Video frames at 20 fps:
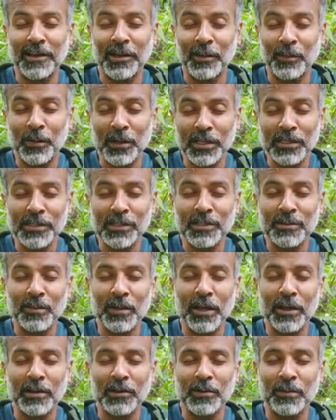it brings a
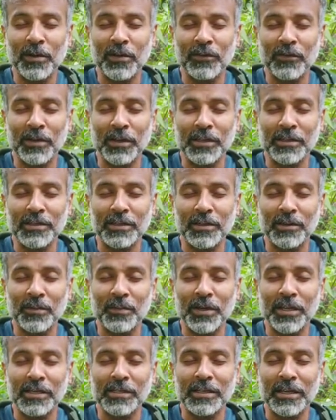smile to my face and it
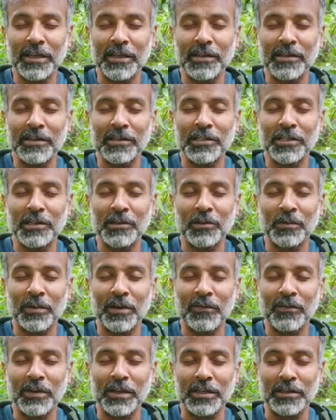brings energy to
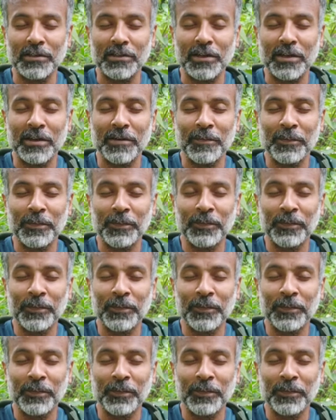my face, right?